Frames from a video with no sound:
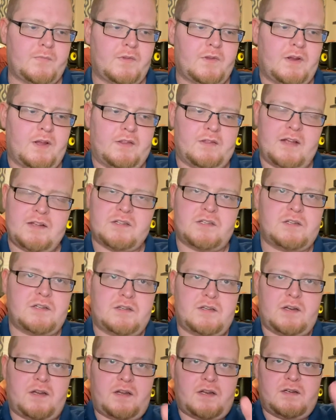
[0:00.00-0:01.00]
And that's
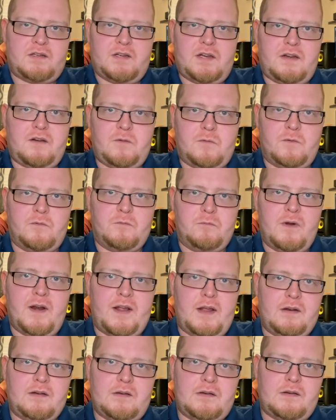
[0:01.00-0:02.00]
just a continual
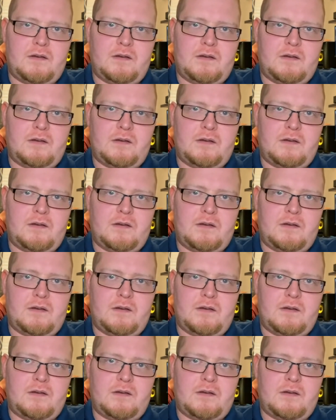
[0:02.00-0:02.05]
rate,